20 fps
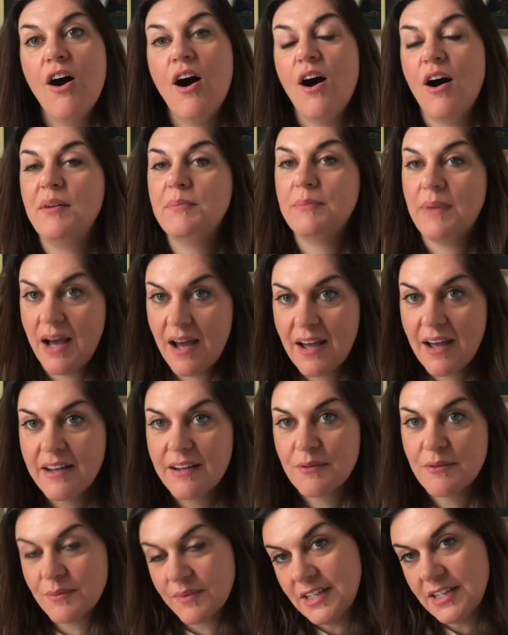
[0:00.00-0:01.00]
on
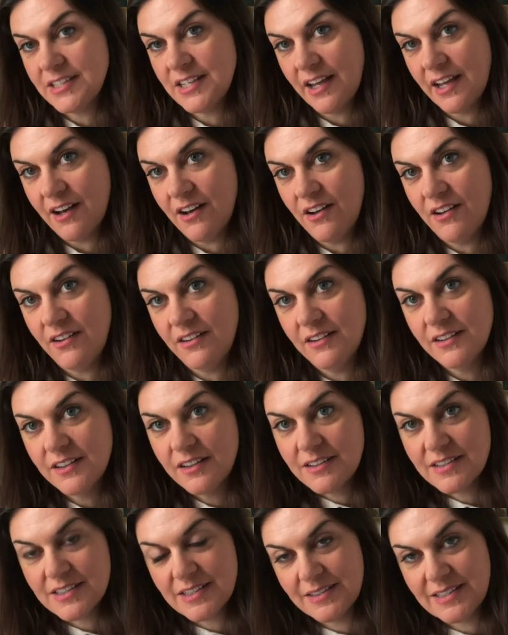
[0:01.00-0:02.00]
my retail
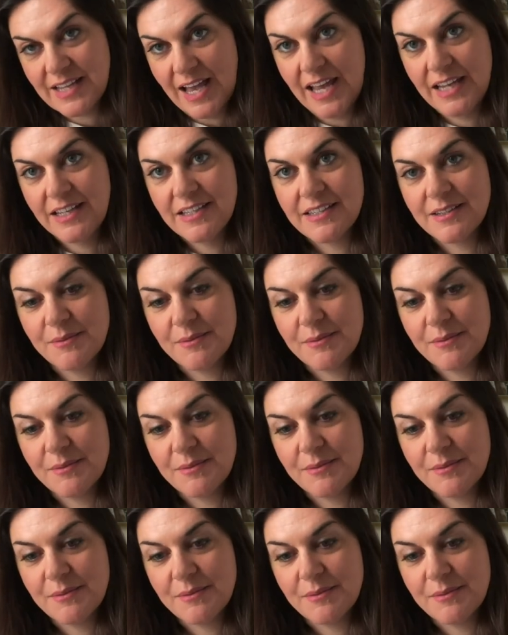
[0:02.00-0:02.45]
site.